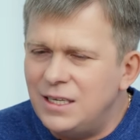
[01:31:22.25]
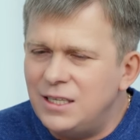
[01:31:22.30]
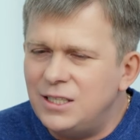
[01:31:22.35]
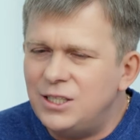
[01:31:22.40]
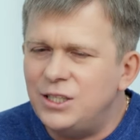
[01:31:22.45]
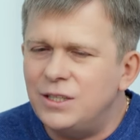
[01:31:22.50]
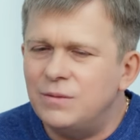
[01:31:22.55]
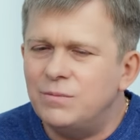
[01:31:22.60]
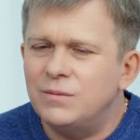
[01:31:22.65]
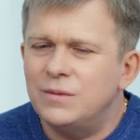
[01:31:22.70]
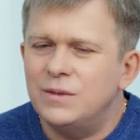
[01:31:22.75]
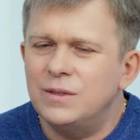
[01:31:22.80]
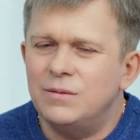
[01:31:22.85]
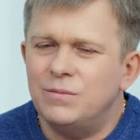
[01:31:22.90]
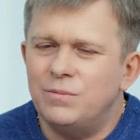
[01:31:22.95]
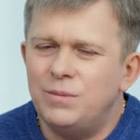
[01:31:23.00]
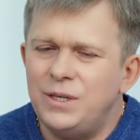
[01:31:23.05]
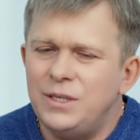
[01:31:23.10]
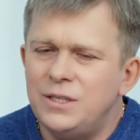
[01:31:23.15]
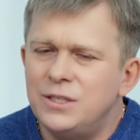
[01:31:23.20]
And the
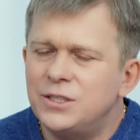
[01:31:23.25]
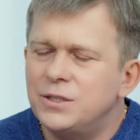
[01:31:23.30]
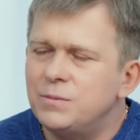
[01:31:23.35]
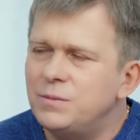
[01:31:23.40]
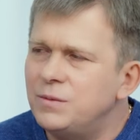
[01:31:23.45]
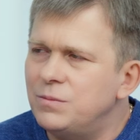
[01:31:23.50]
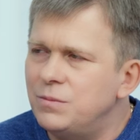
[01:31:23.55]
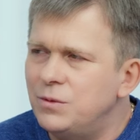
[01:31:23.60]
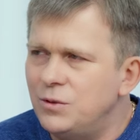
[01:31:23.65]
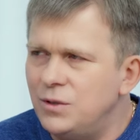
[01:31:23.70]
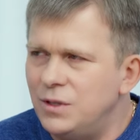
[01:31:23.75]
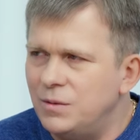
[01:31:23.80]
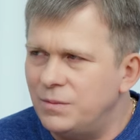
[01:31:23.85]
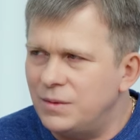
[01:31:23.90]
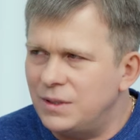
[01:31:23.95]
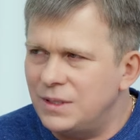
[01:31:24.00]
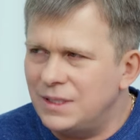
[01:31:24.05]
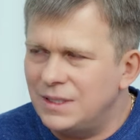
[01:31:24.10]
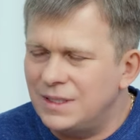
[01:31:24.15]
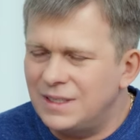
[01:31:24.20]
closer we get to the last
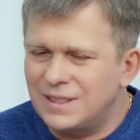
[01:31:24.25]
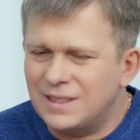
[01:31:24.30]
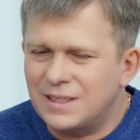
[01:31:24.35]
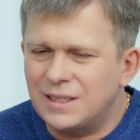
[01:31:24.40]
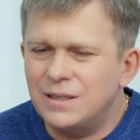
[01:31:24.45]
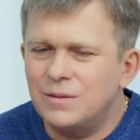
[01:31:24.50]
day,